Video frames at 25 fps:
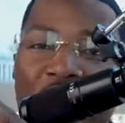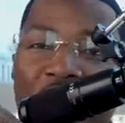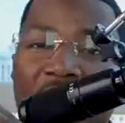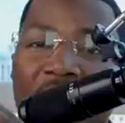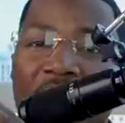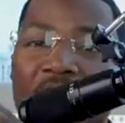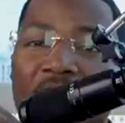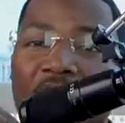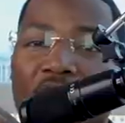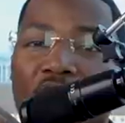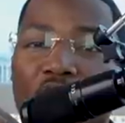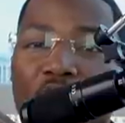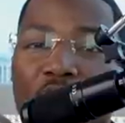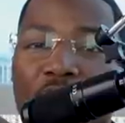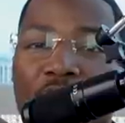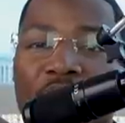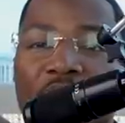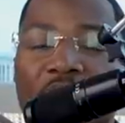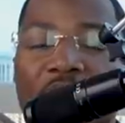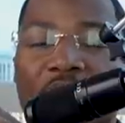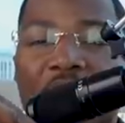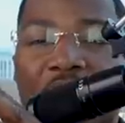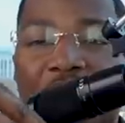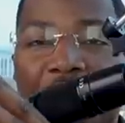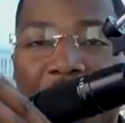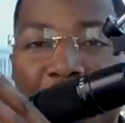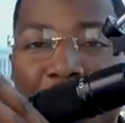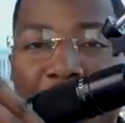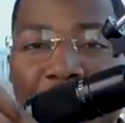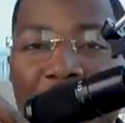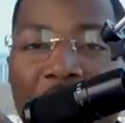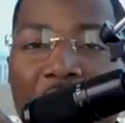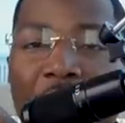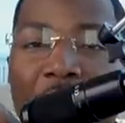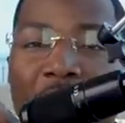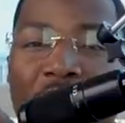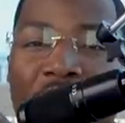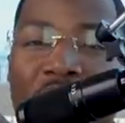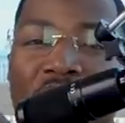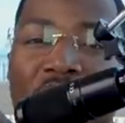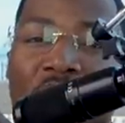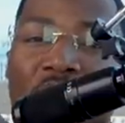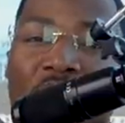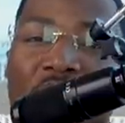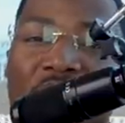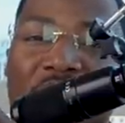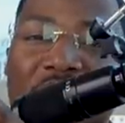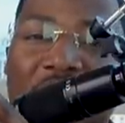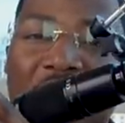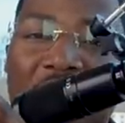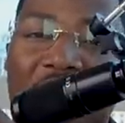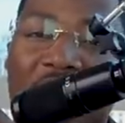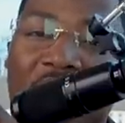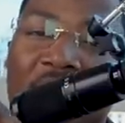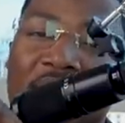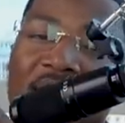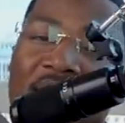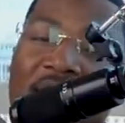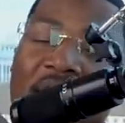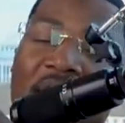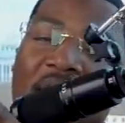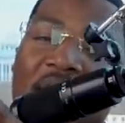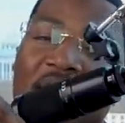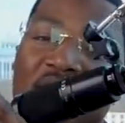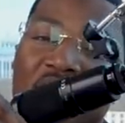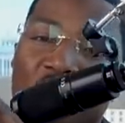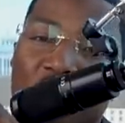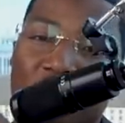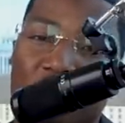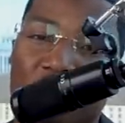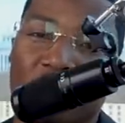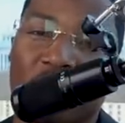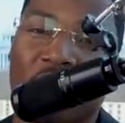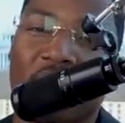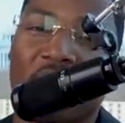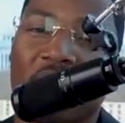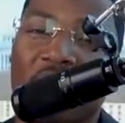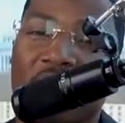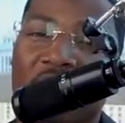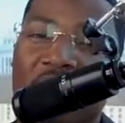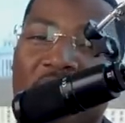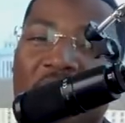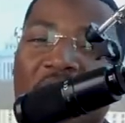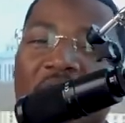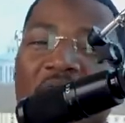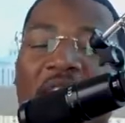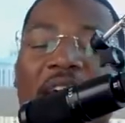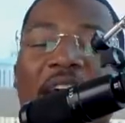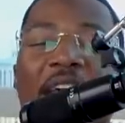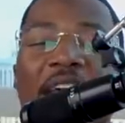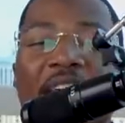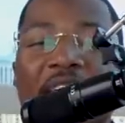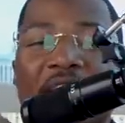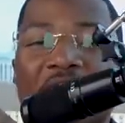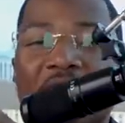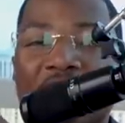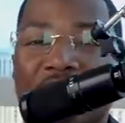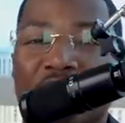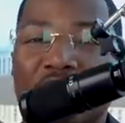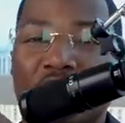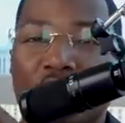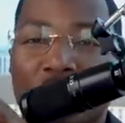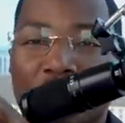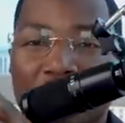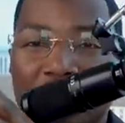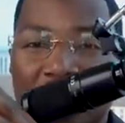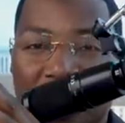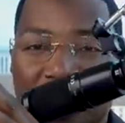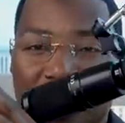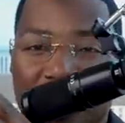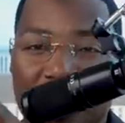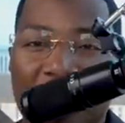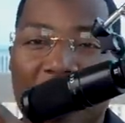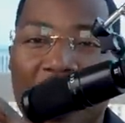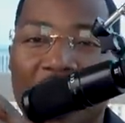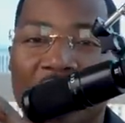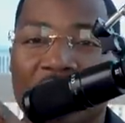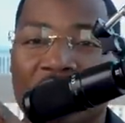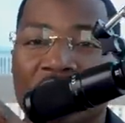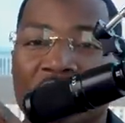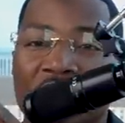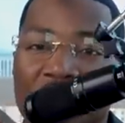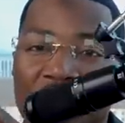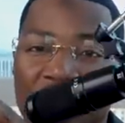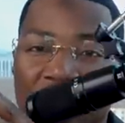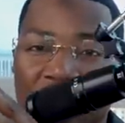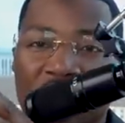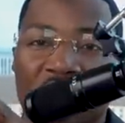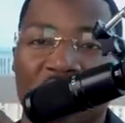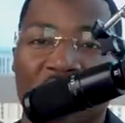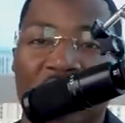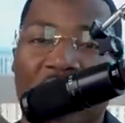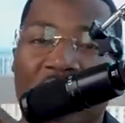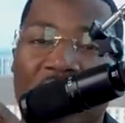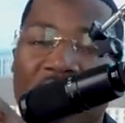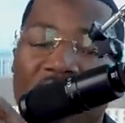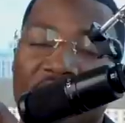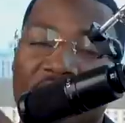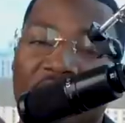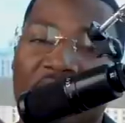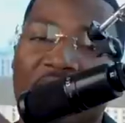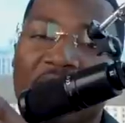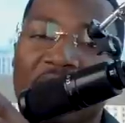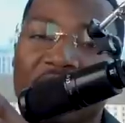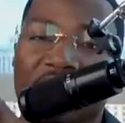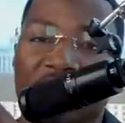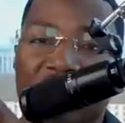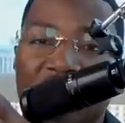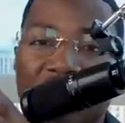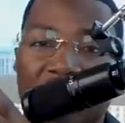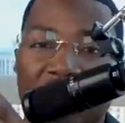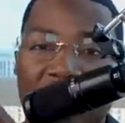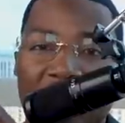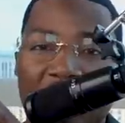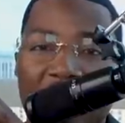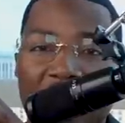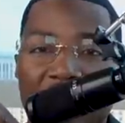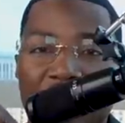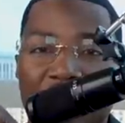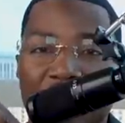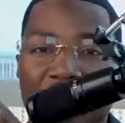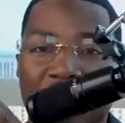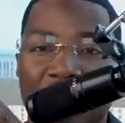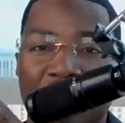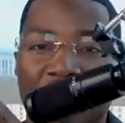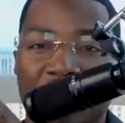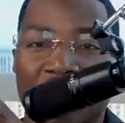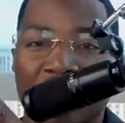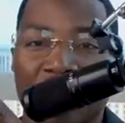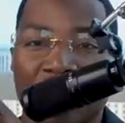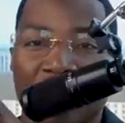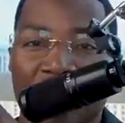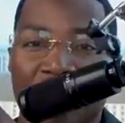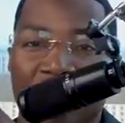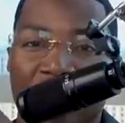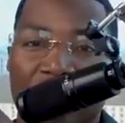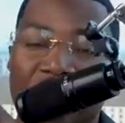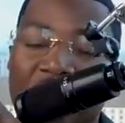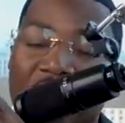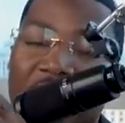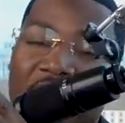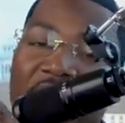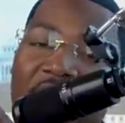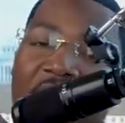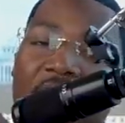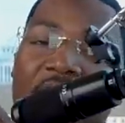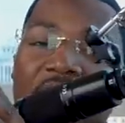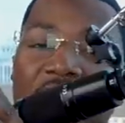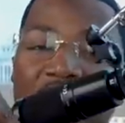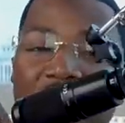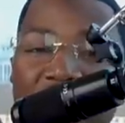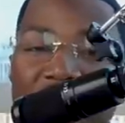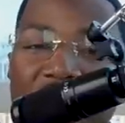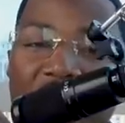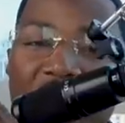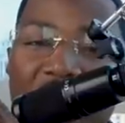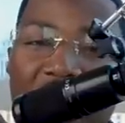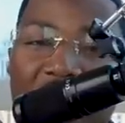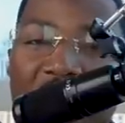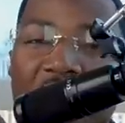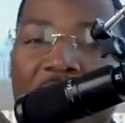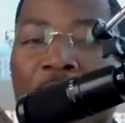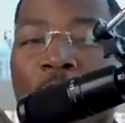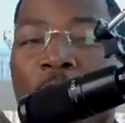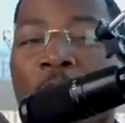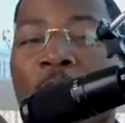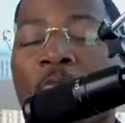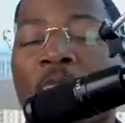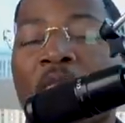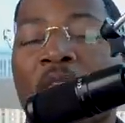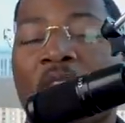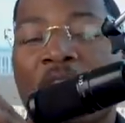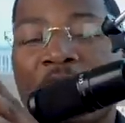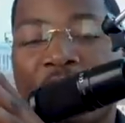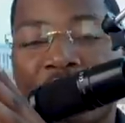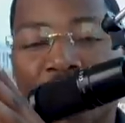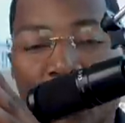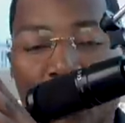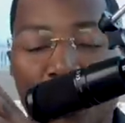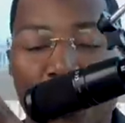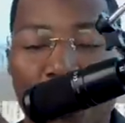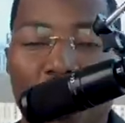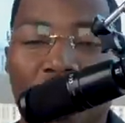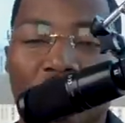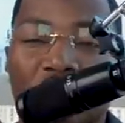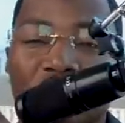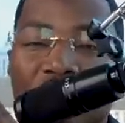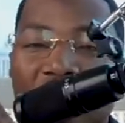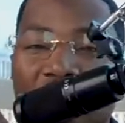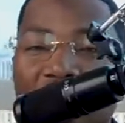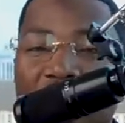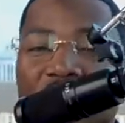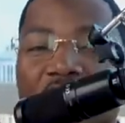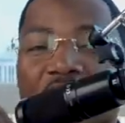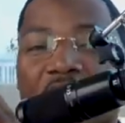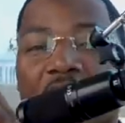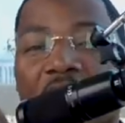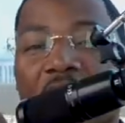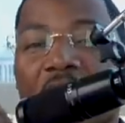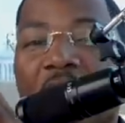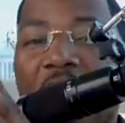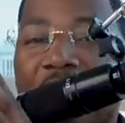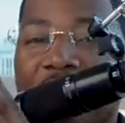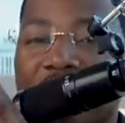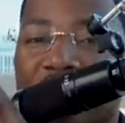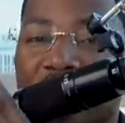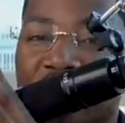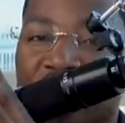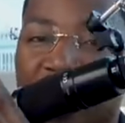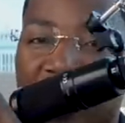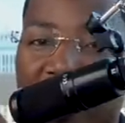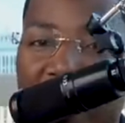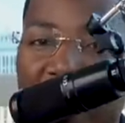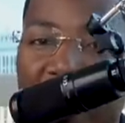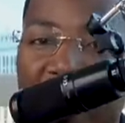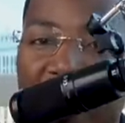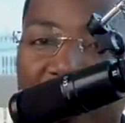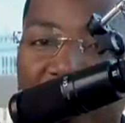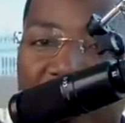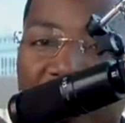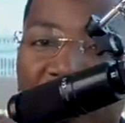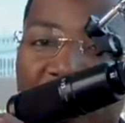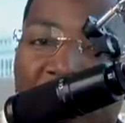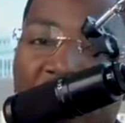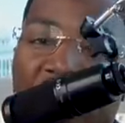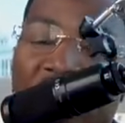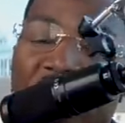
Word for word: earlobes and be able to sink inside of your brain and give you a desire to change things in your life. Because at the end of the day, if you want things in your life to change,